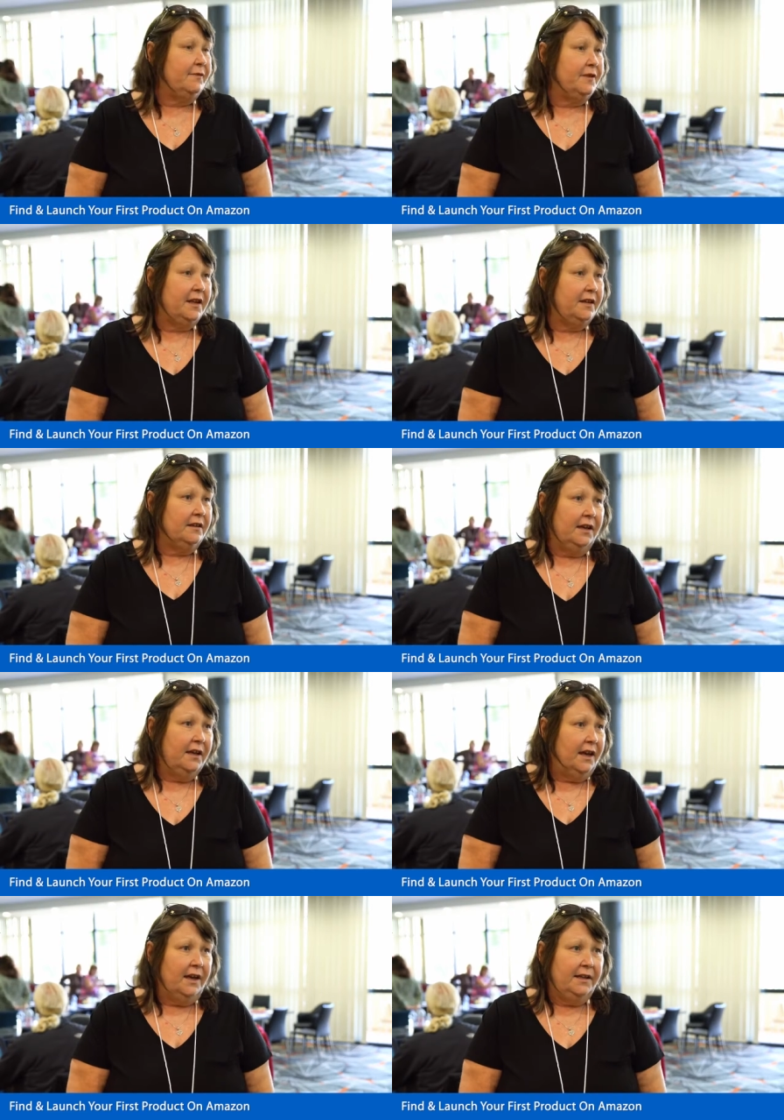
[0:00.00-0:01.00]
everything.
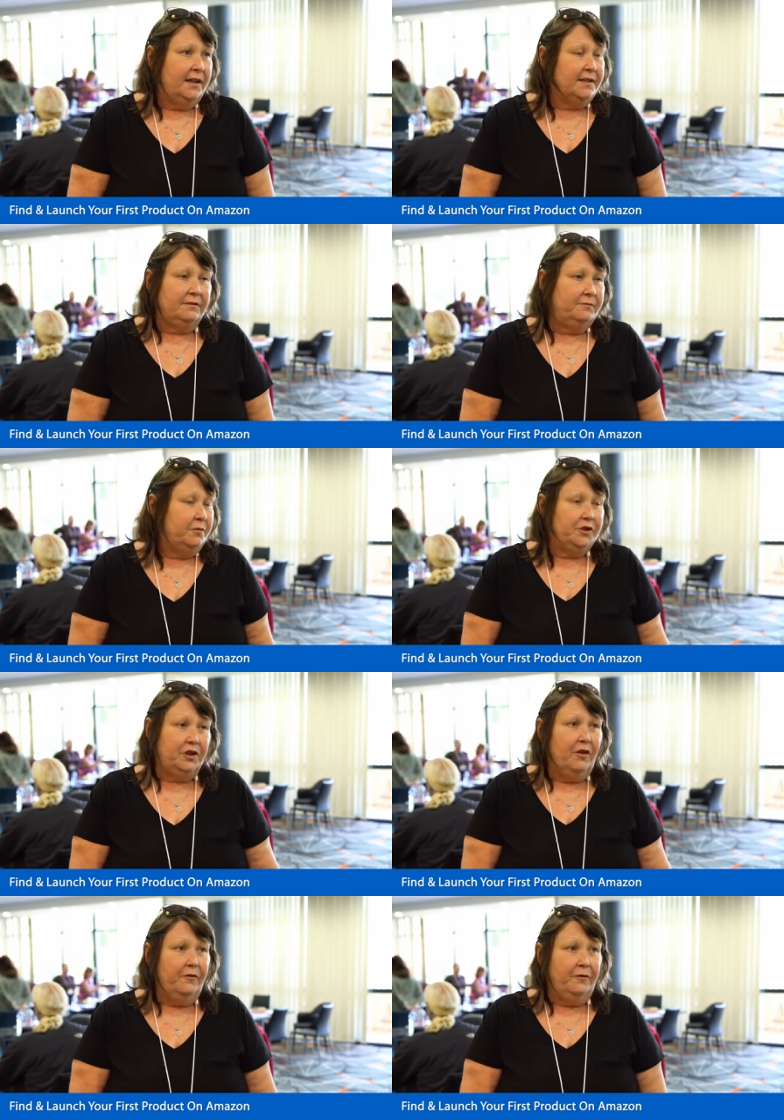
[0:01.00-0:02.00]
He doesn't put
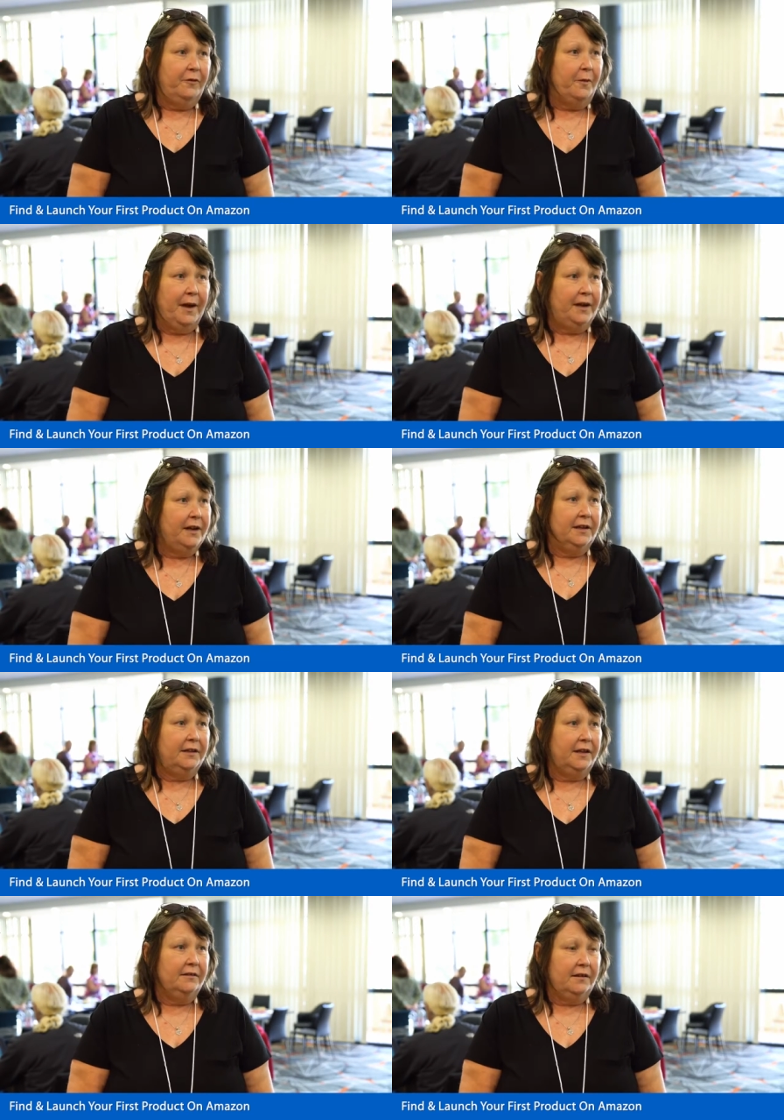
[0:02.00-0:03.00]
you off about anything.